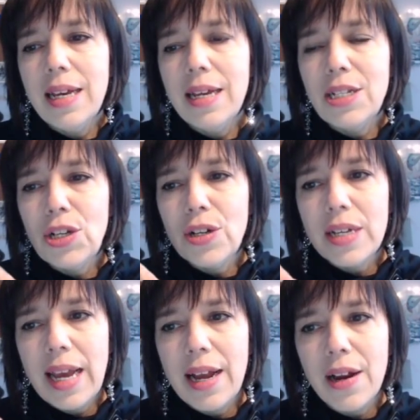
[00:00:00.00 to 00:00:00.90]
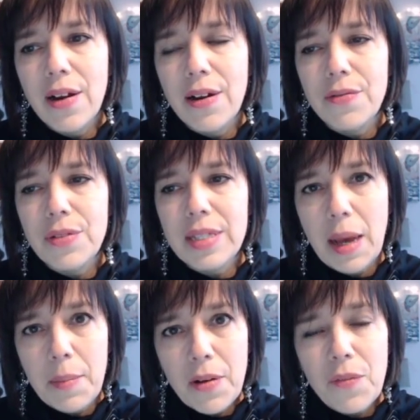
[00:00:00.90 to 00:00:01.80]
it took care of
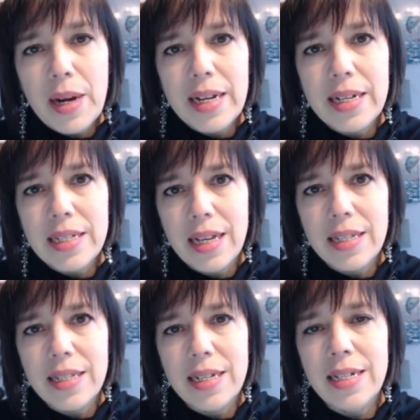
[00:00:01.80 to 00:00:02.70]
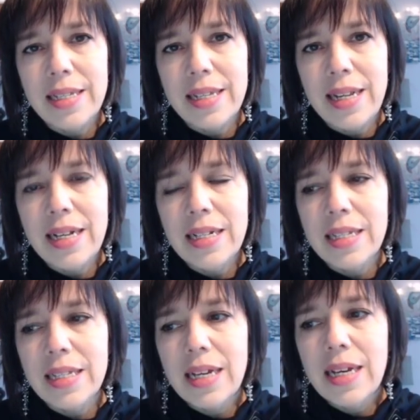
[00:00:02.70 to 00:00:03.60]
some of my sustenance
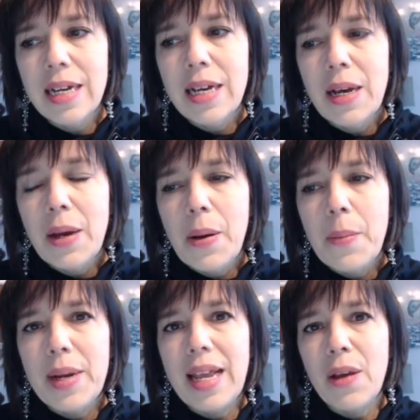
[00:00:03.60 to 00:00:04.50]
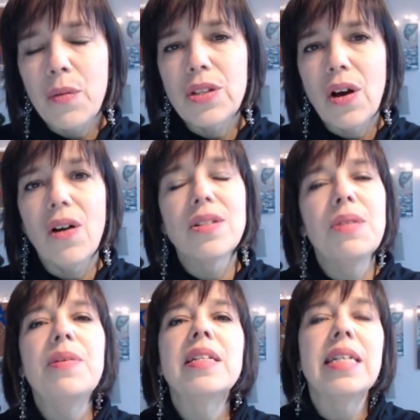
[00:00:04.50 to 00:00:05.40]
needs, but it was
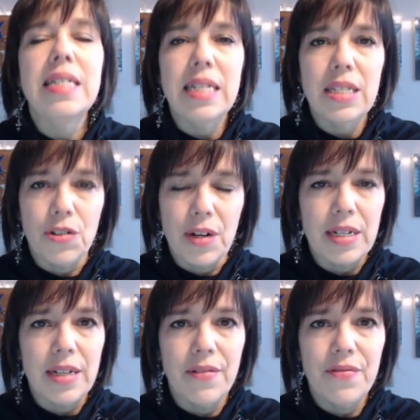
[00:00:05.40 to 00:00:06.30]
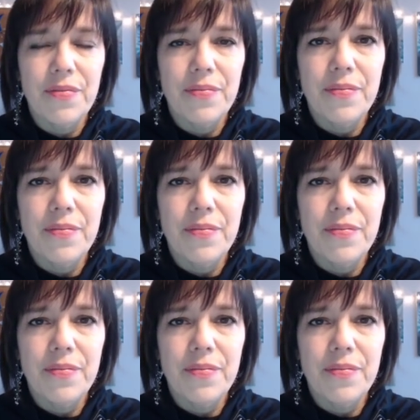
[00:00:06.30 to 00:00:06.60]
ultimately destructive.